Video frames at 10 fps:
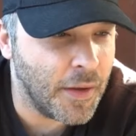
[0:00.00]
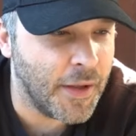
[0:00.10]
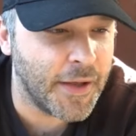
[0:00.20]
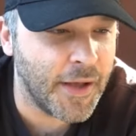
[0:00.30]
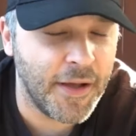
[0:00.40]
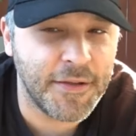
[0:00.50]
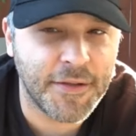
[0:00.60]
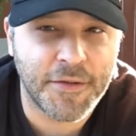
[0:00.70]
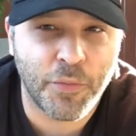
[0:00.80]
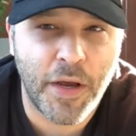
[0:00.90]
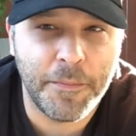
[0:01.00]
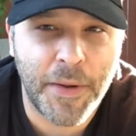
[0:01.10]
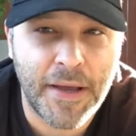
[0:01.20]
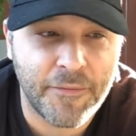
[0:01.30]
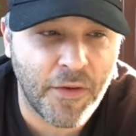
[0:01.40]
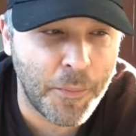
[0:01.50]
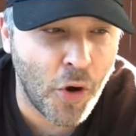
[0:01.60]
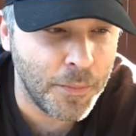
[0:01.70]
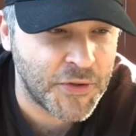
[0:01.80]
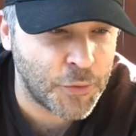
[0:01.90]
Hey guys, it's Red Band from Home